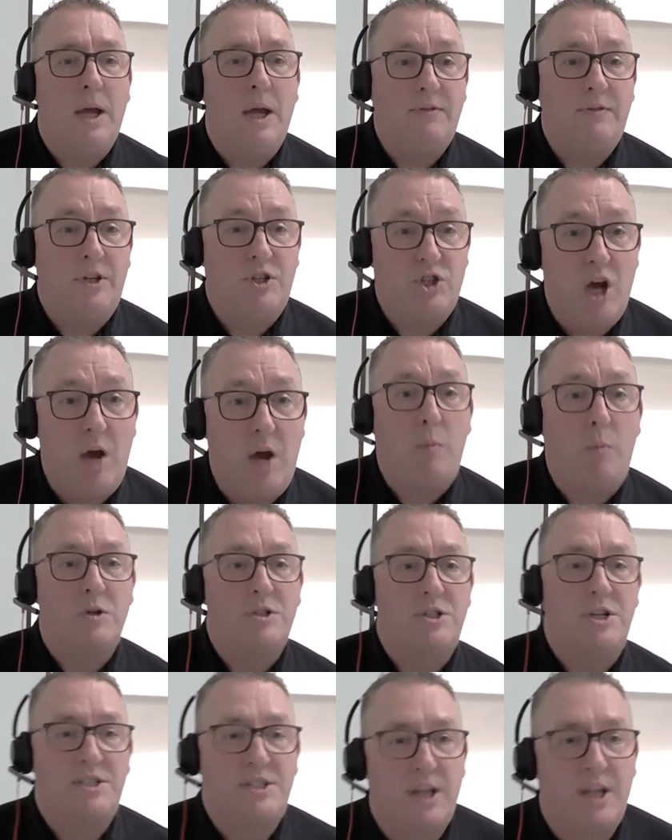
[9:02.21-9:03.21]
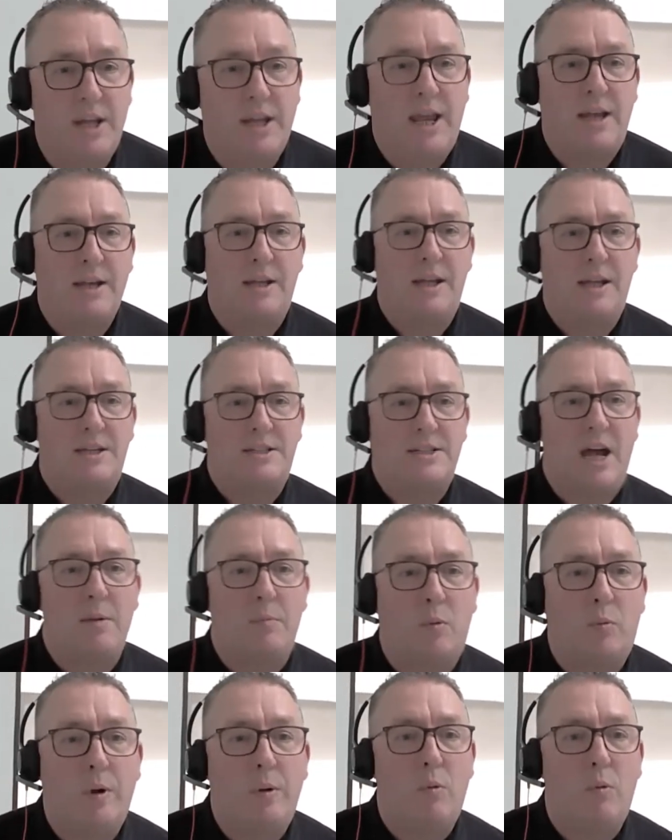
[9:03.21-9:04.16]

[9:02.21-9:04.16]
if the chairman wants to sit at the end of the table,